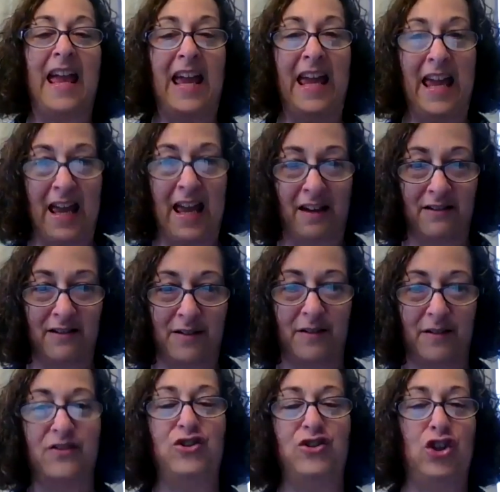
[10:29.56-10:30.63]
And
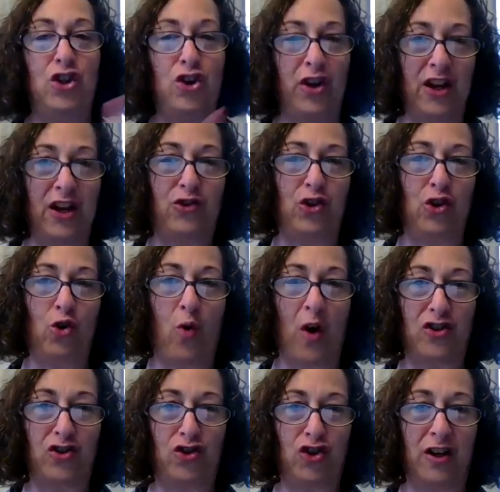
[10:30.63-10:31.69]
to answer your
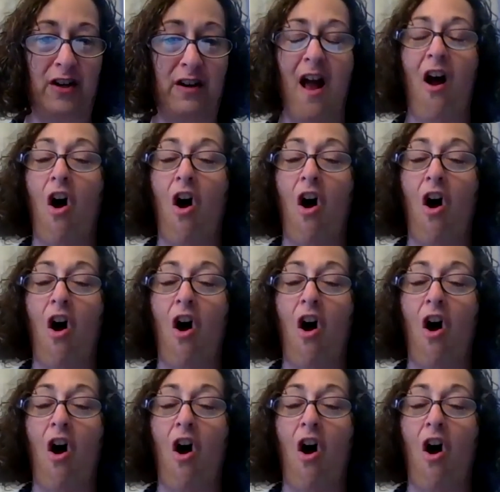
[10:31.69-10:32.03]
question,